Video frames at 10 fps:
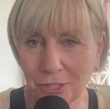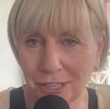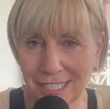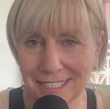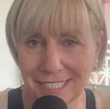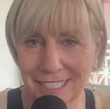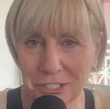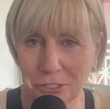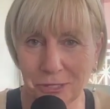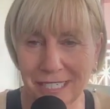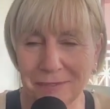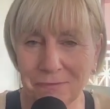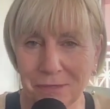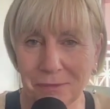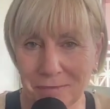things that I enjoy
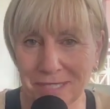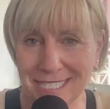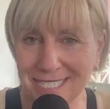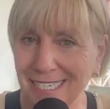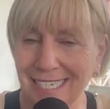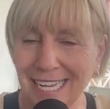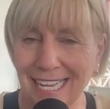when I'm in the city.